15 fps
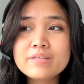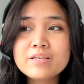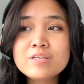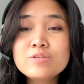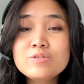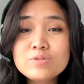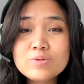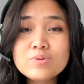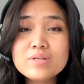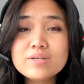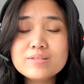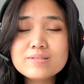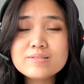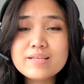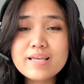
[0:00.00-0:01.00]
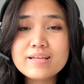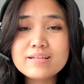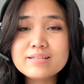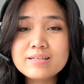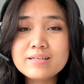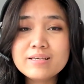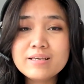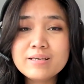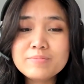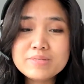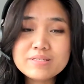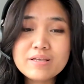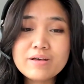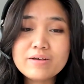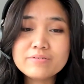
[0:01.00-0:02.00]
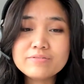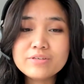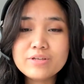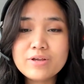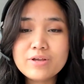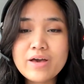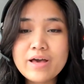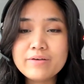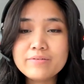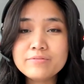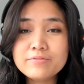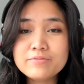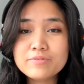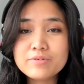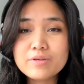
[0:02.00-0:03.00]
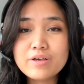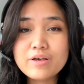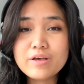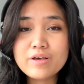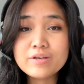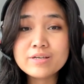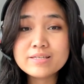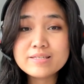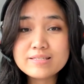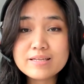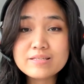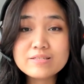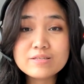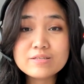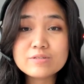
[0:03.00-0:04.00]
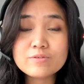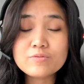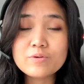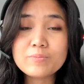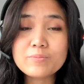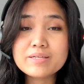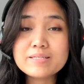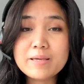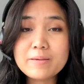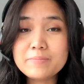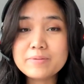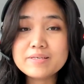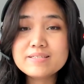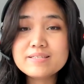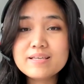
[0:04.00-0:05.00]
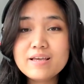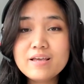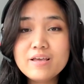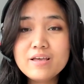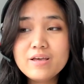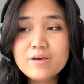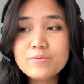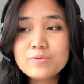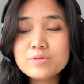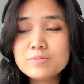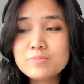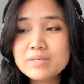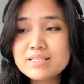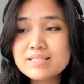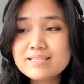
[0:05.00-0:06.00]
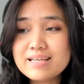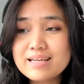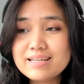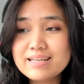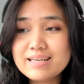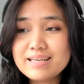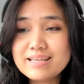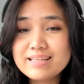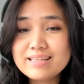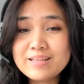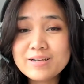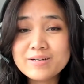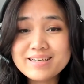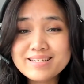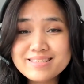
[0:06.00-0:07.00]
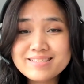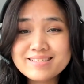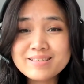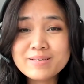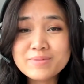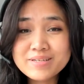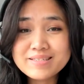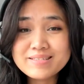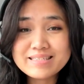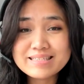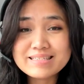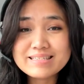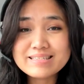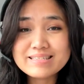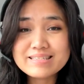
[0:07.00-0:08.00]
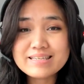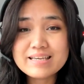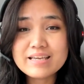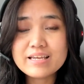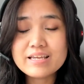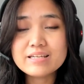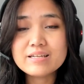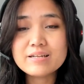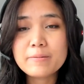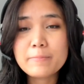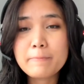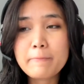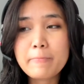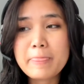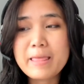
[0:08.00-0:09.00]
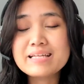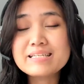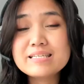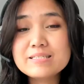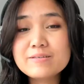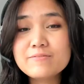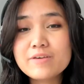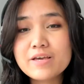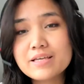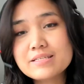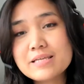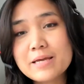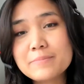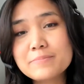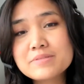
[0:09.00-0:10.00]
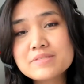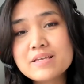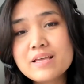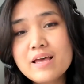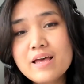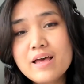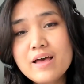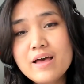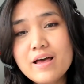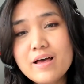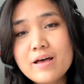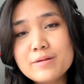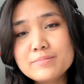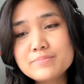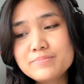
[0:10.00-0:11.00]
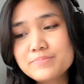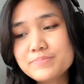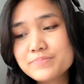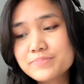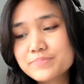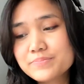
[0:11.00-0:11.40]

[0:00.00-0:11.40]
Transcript: his students and himself, have a consensus of what my type is, which means that there is some consistency in identifying types. Um,